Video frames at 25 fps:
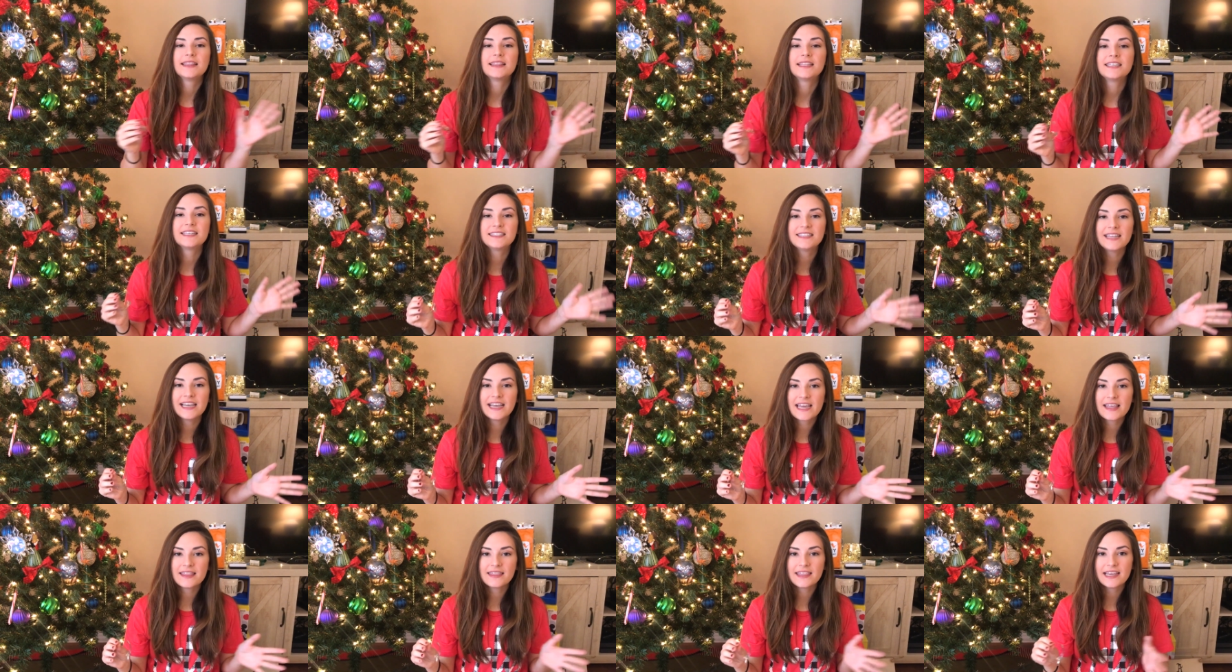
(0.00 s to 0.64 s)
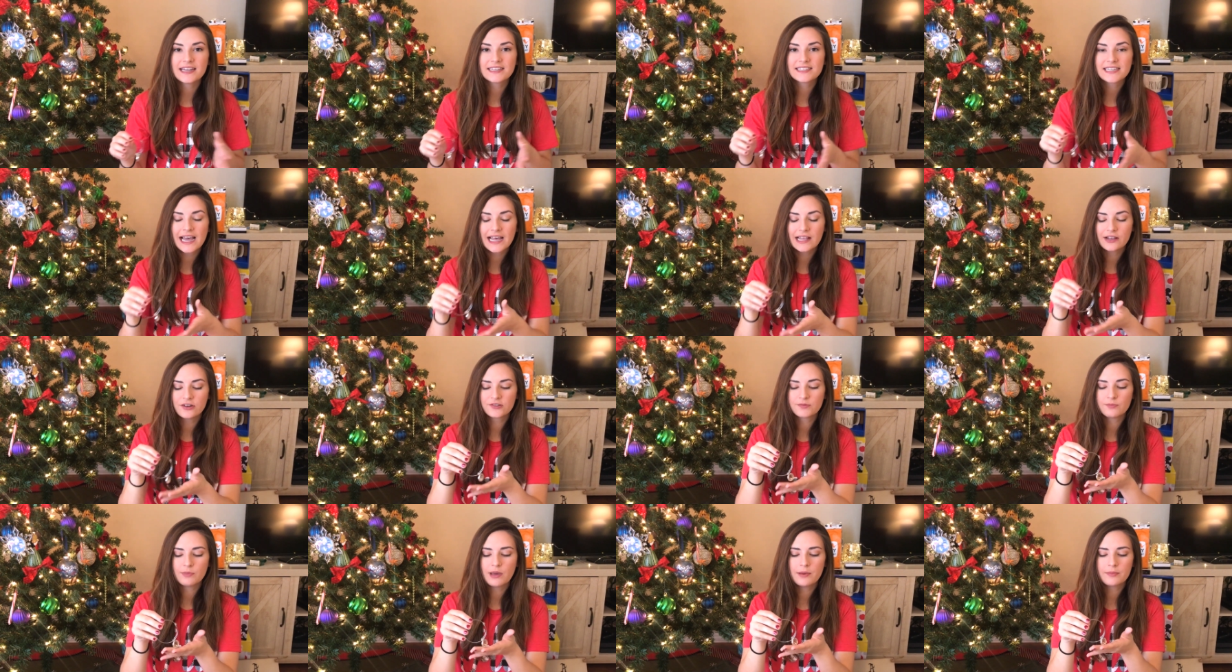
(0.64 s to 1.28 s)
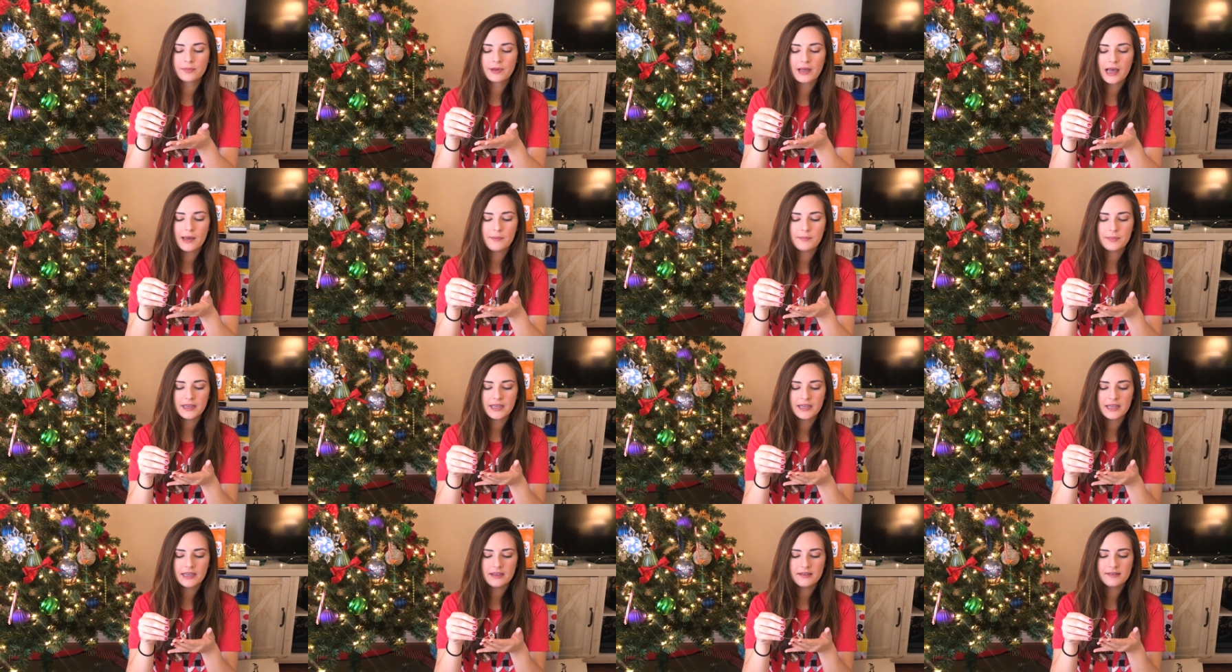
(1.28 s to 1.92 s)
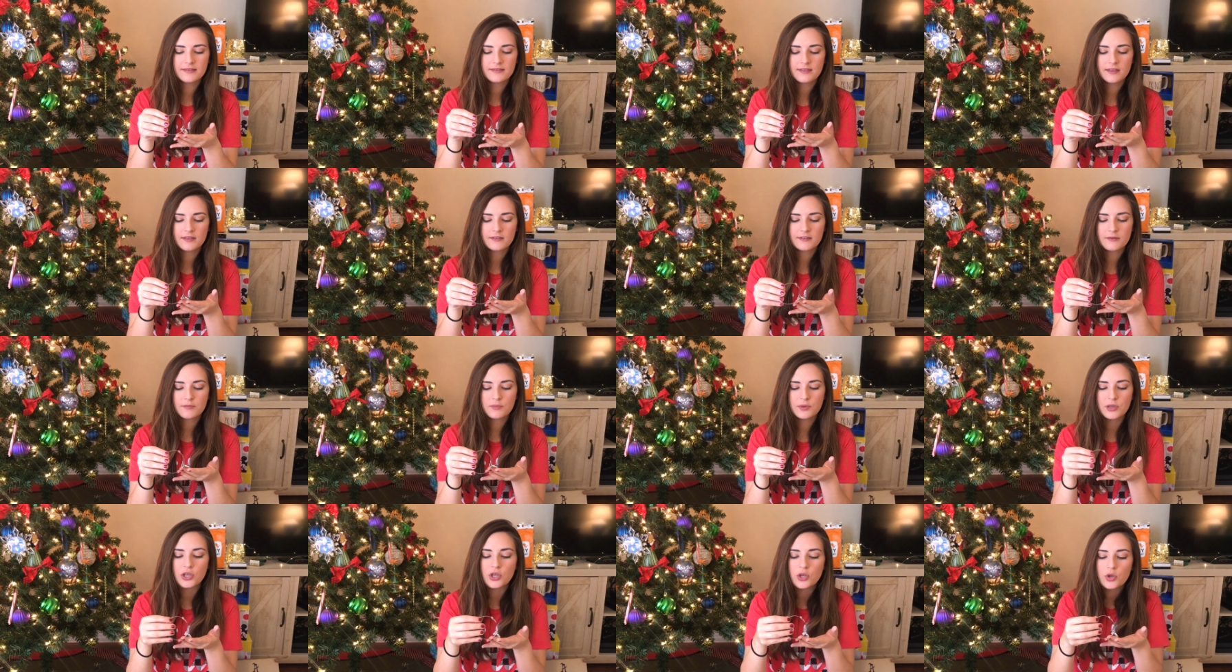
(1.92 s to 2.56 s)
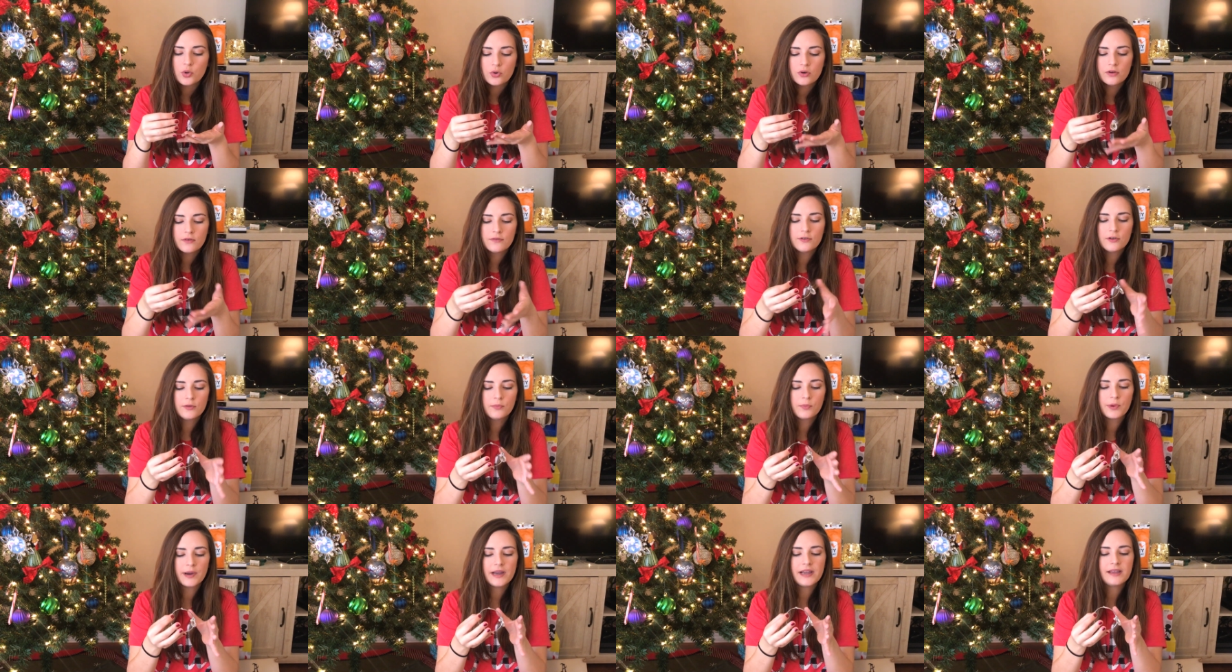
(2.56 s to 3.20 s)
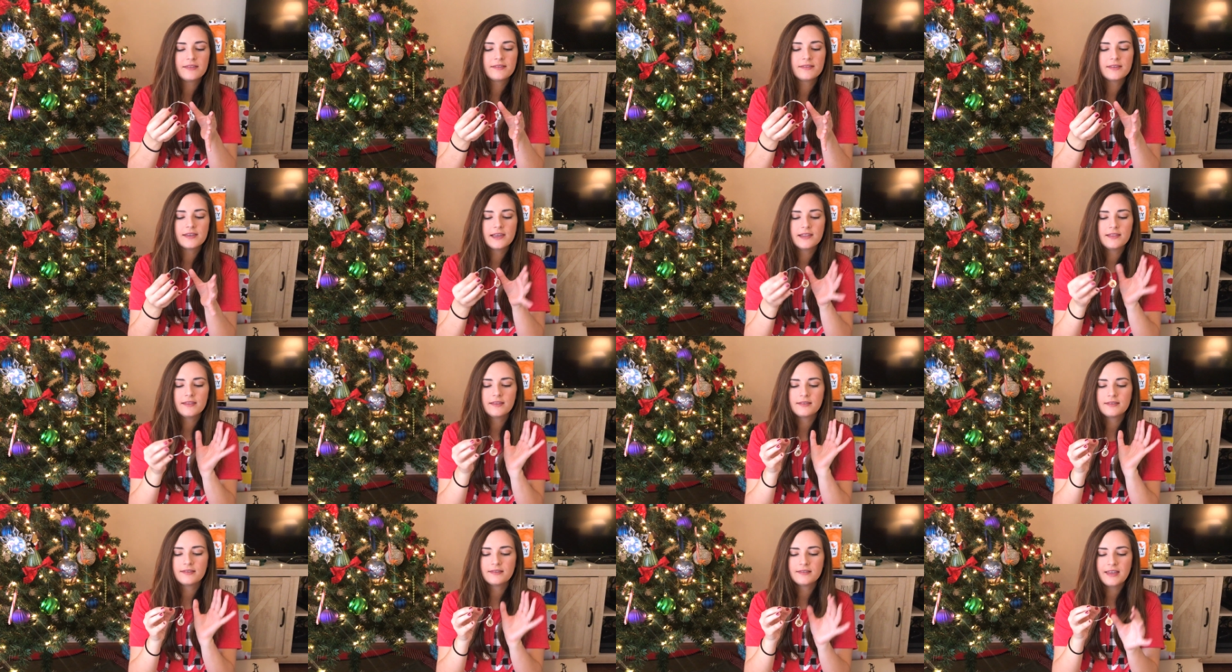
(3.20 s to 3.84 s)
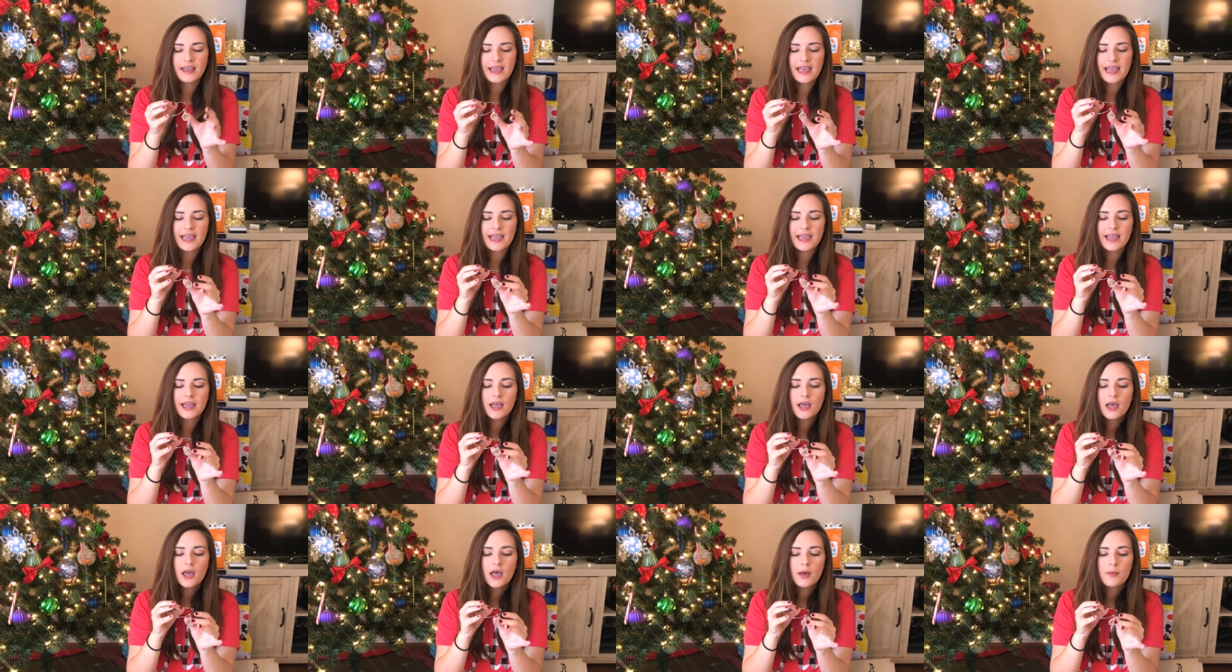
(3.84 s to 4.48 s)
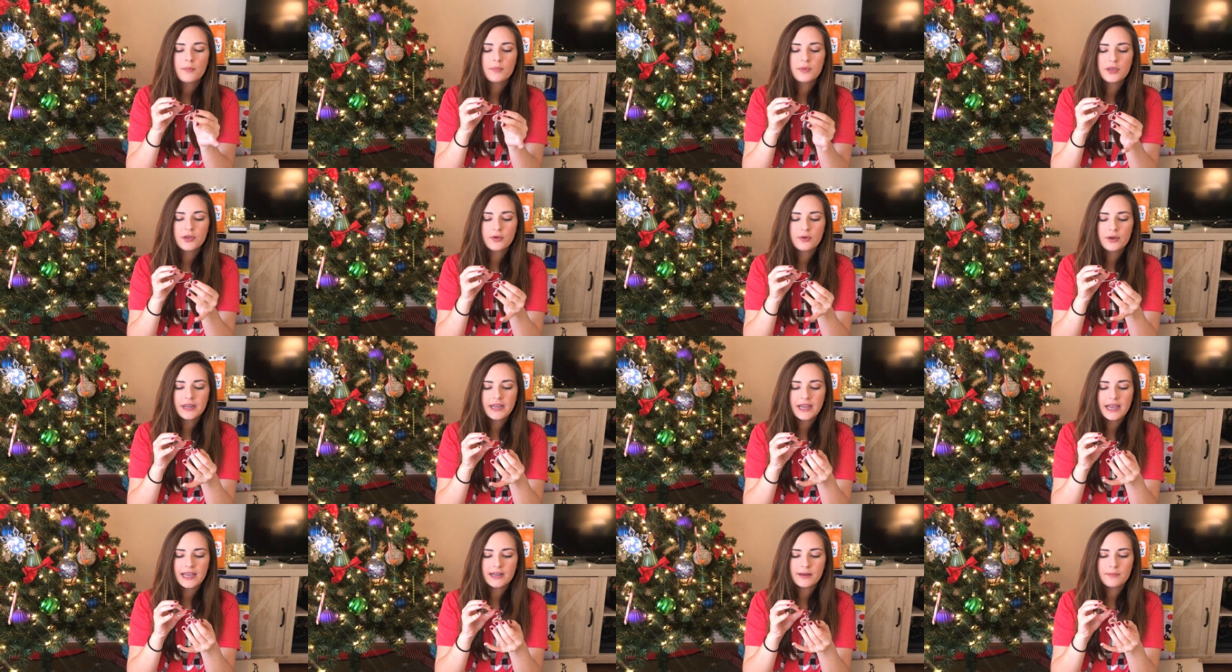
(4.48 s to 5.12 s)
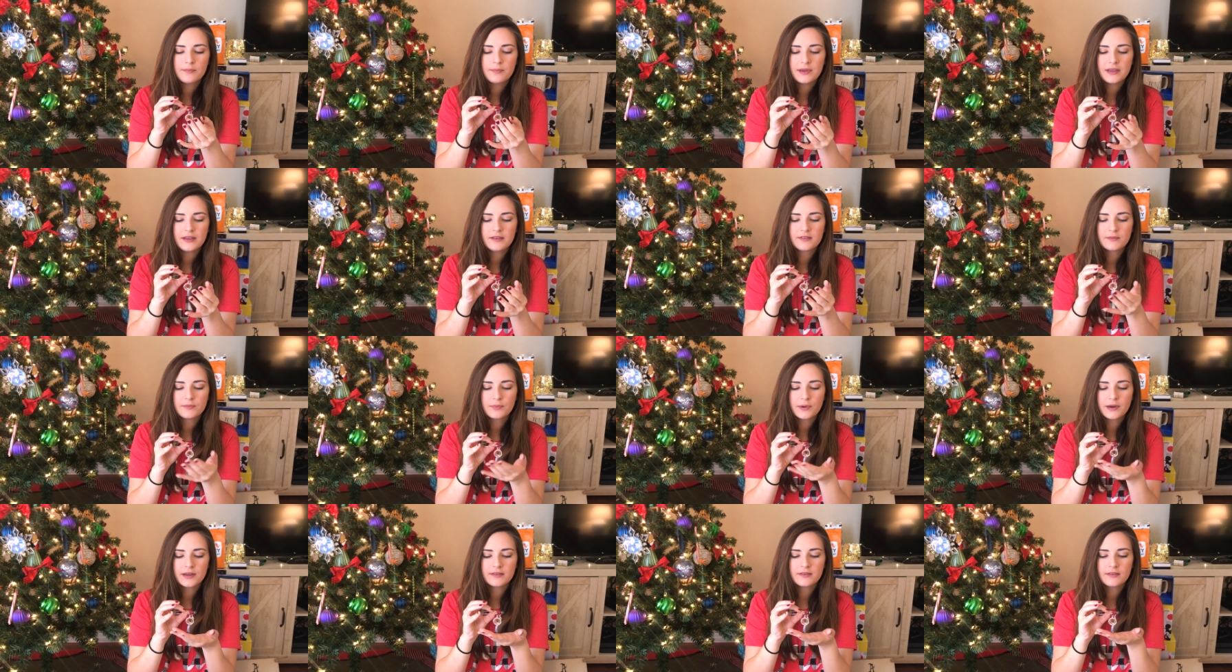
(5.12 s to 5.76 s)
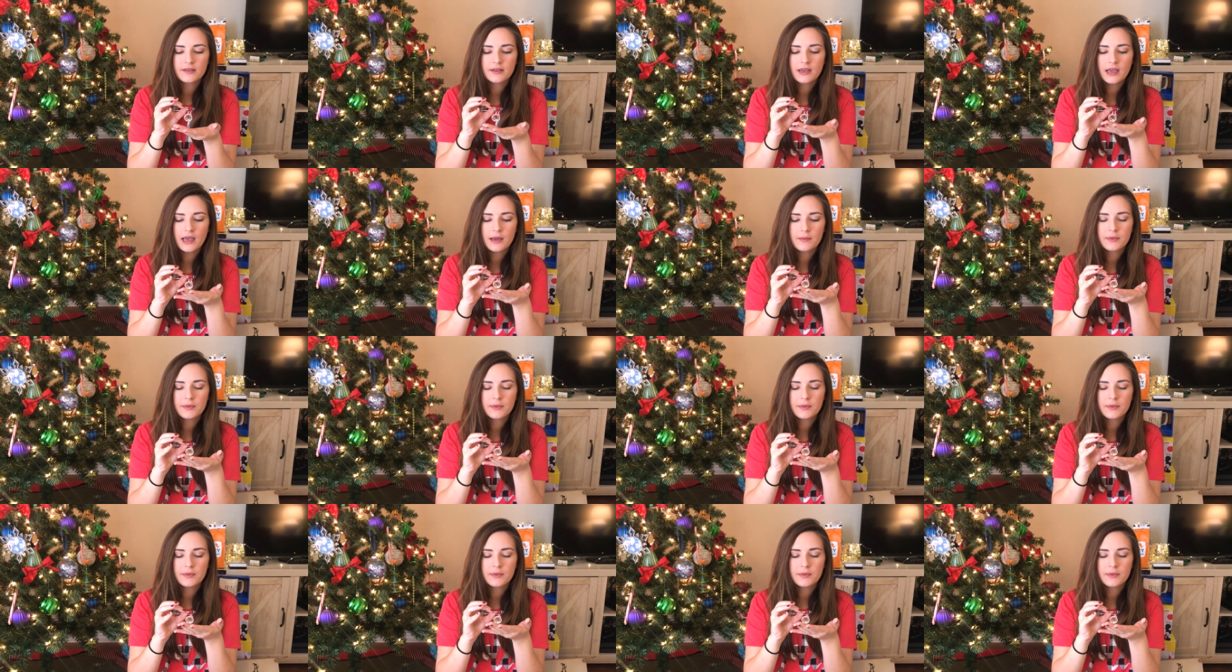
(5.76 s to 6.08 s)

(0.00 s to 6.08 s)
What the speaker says: The second thing Tyler's mom got me is this beautiful bracelet. This is a Beauty and a Beast bracelet.